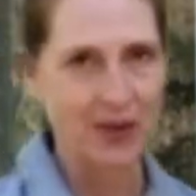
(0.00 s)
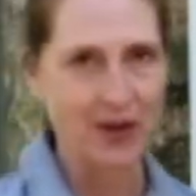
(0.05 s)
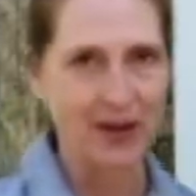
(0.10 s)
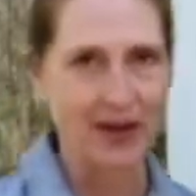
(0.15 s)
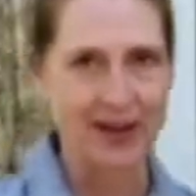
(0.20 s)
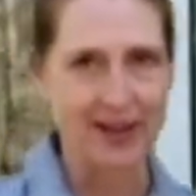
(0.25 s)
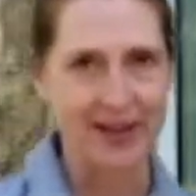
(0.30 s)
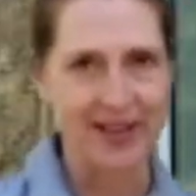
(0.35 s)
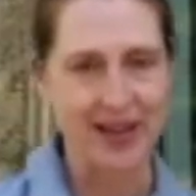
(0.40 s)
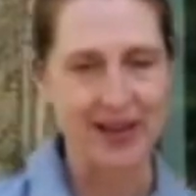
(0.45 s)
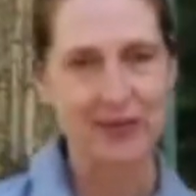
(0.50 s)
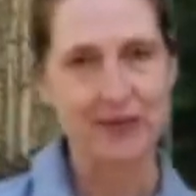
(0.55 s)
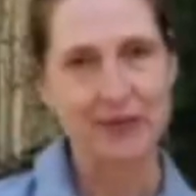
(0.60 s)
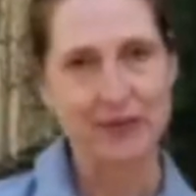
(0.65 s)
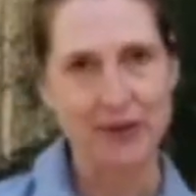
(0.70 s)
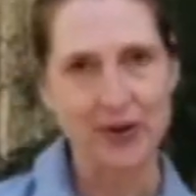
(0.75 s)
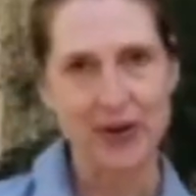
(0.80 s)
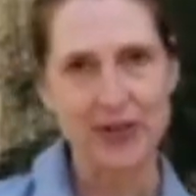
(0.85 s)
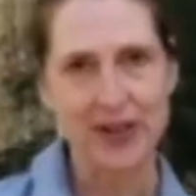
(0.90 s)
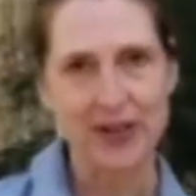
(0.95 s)
Again,
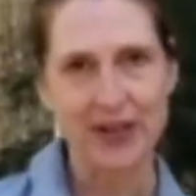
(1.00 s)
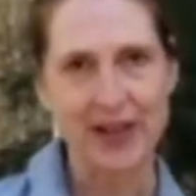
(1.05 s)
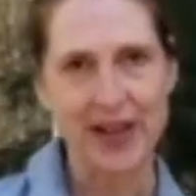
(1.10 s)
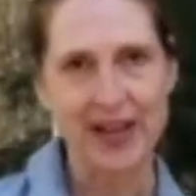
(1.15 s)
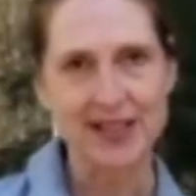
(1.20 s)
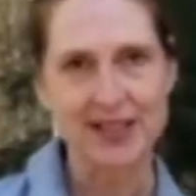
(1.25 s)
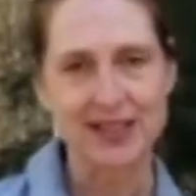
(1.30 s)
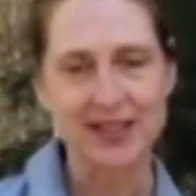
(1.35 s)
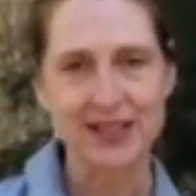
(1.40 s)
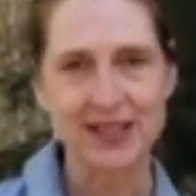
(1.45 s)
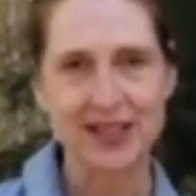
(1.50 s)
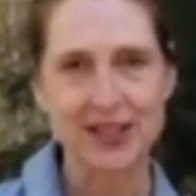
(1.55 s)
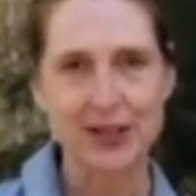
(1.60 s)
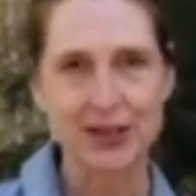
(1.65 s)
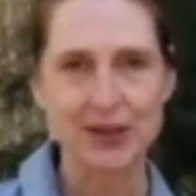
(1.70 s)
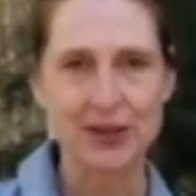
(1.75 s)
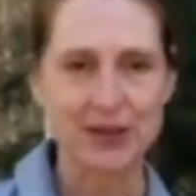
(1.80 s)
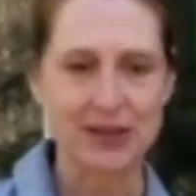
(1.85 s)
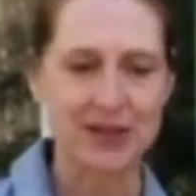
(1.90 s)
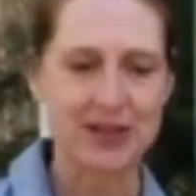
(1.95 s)
for the glass
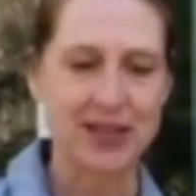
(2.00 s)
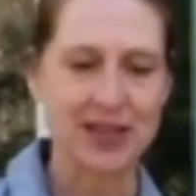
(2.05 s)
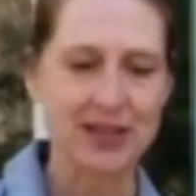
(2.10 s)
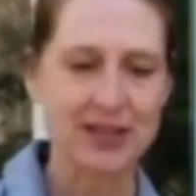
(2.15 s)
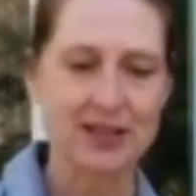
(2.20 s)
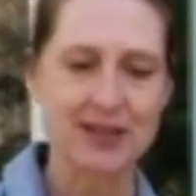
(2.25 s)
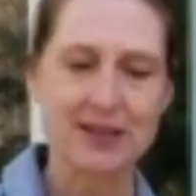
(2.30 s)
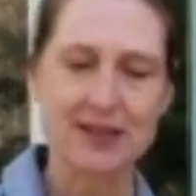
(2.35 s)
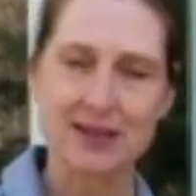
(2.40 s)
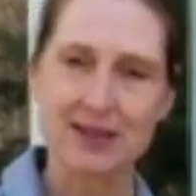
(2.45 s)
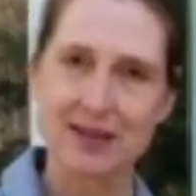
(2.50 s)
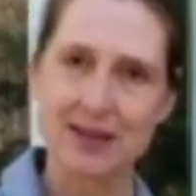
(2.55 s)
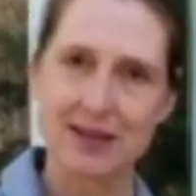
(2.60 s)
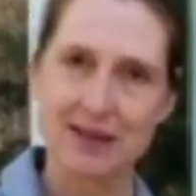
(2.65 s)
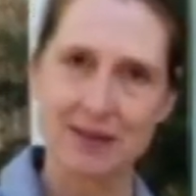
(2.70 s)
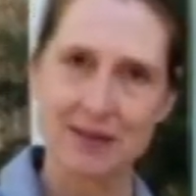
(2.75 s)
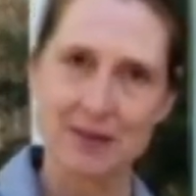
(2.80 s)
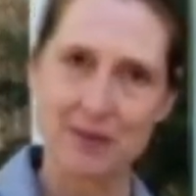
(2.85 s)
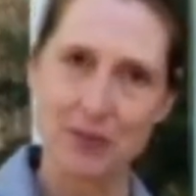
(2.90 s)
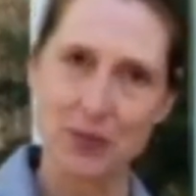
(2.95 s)
cleaner, this
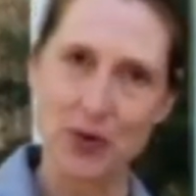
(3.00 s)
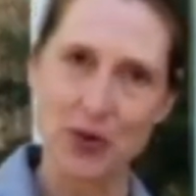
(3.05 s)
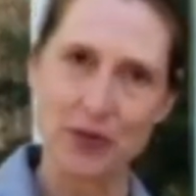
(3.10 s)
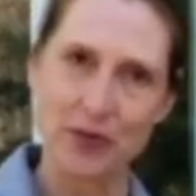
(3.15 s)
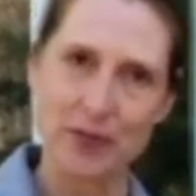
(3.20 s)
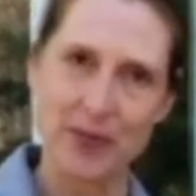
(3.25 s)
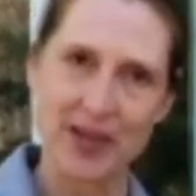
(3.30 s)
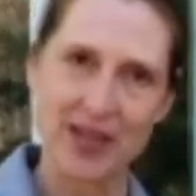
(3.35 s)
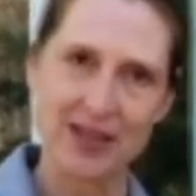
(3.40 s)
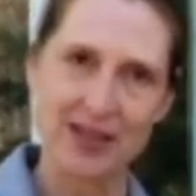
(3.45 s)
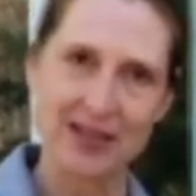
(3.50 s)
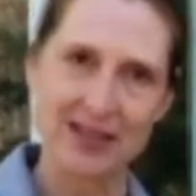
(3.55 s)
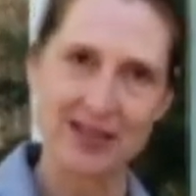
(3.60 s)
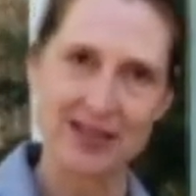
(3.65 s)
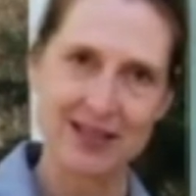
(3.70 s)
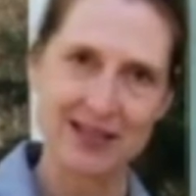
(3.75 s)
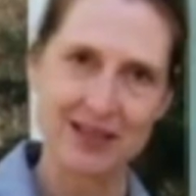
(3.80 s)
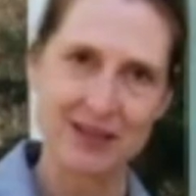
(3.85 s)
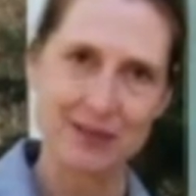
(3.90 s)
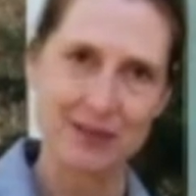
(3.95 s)
movement,
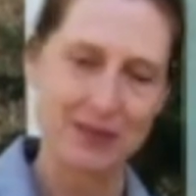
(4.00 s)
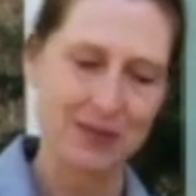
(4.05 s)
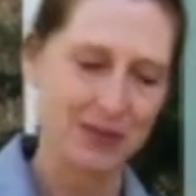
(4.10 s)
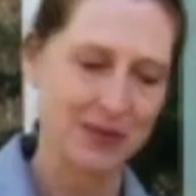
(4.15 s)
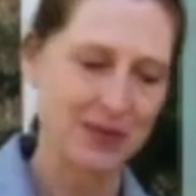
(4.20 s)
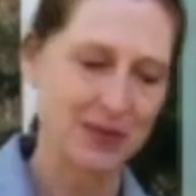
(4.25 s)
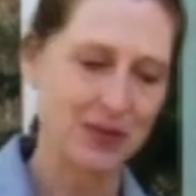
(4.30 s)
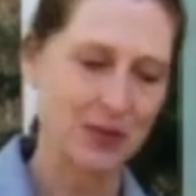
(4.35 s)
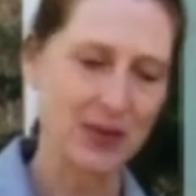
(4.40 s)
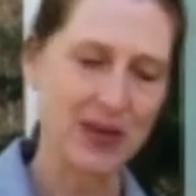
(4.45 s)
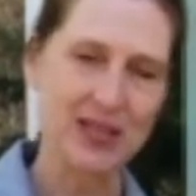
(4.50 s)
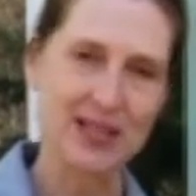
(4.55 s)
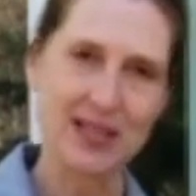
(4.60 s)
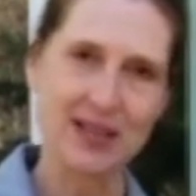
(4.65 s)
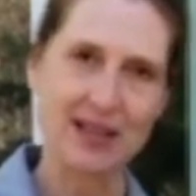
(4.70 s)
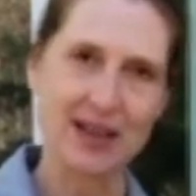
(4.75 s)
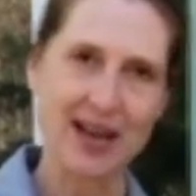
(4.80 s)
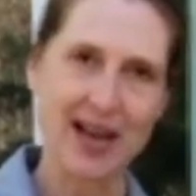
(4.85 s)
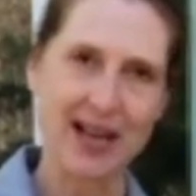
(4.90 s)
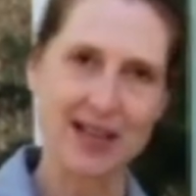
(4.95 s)
squeezing
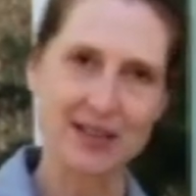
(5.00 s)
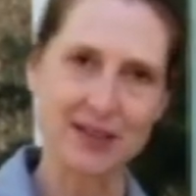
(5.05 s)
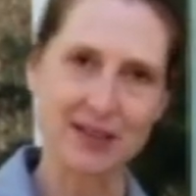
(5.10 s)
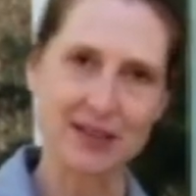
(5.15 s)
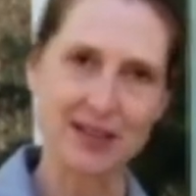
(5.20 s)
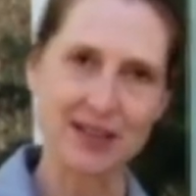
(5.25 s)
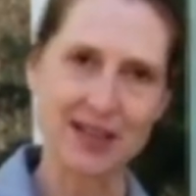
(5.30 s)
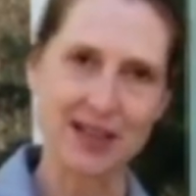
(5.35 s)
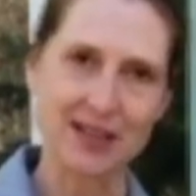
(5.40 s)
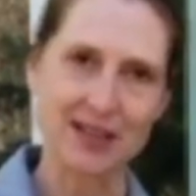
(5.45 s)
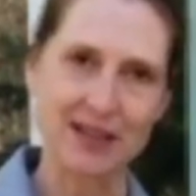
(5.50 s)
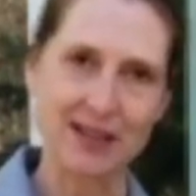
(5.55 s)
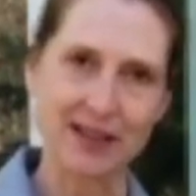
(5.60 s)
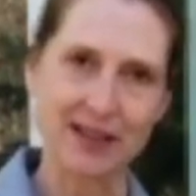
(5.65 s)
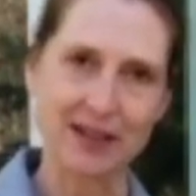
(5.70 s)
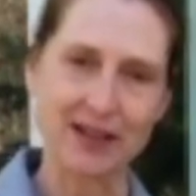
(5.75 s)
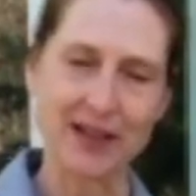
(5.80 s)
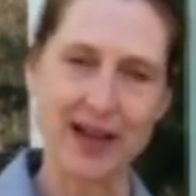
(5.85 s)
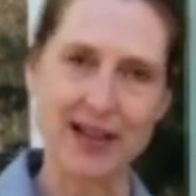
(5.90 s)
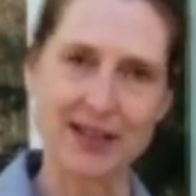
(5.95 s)
the nozzle to get the
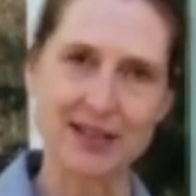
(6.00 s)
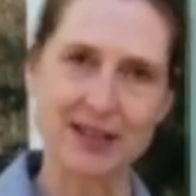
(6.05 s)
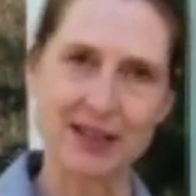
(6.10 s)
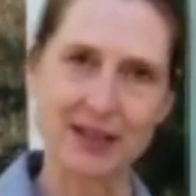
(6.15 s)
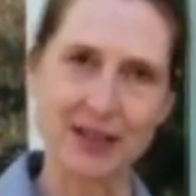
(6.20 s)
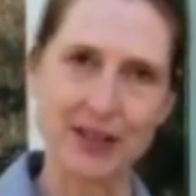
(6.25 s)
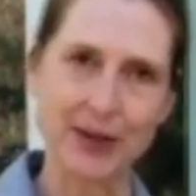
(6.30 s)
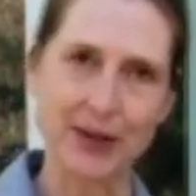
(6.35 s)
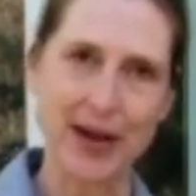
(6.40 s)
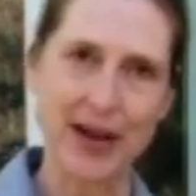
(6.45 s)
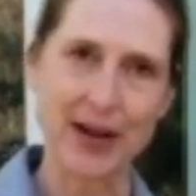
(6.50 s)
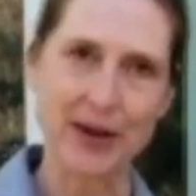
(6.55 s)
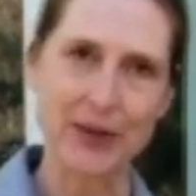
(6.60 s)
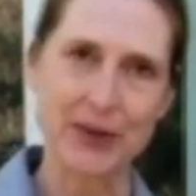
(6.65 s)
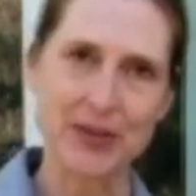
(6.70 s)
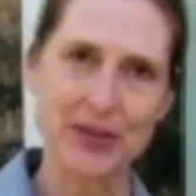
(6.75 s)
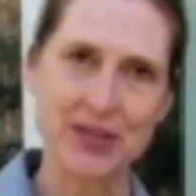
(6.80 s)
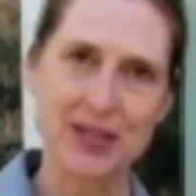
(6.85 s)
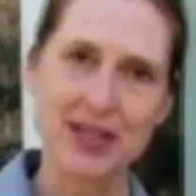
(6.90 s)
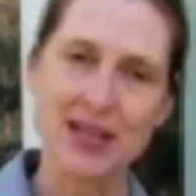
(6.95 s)
glass cleaner
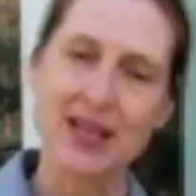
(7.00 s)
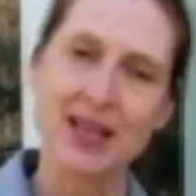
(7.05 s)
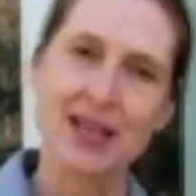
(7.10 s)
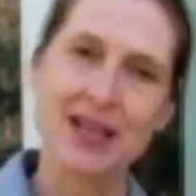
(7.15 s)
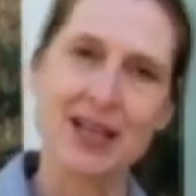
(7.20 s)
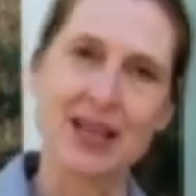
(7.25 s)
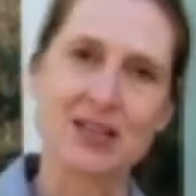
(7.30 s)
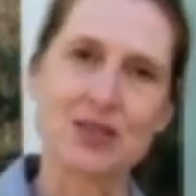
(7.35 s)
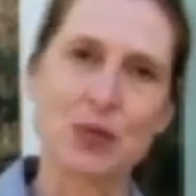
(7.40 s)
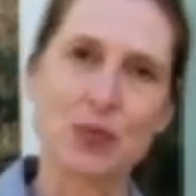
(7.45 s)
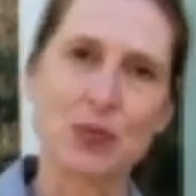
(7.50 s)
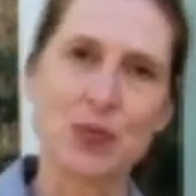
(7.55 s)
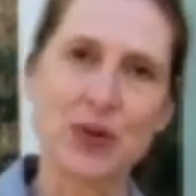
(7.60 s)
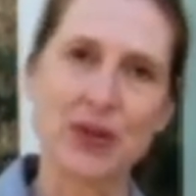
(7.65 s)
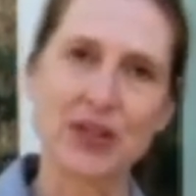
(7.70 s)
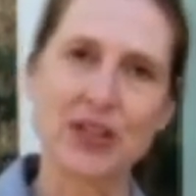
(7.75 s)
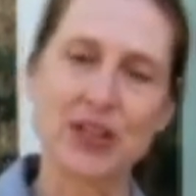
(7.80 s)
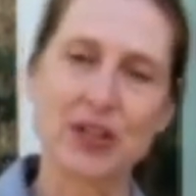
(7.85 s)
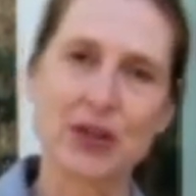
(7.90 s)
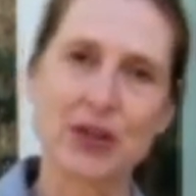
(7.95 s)
out, is a
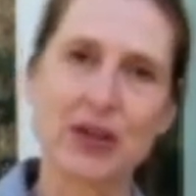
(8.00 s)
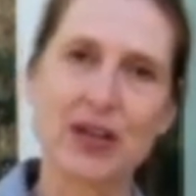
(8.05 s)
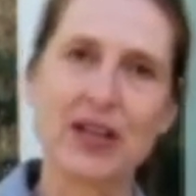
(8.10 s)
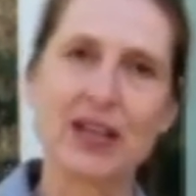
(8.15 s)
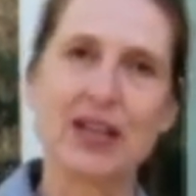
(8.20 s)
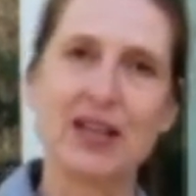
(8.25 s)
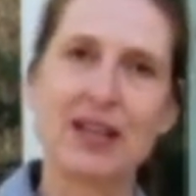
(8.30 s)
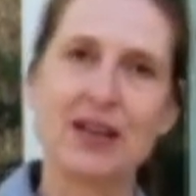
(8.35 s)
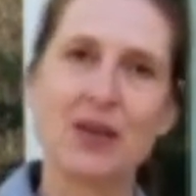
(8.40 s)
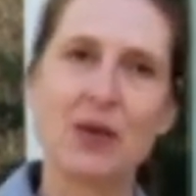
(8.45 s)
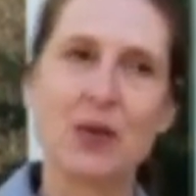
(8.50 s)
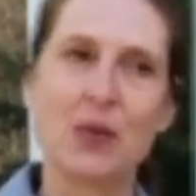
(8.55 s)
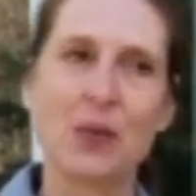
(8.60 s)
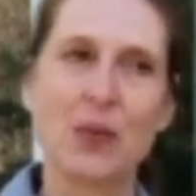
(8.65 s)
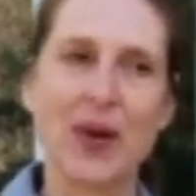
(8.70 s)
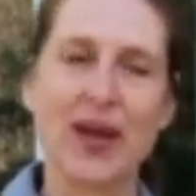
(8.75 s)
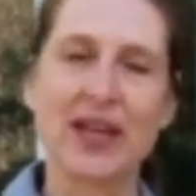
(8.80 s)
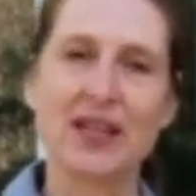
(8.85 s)
really good way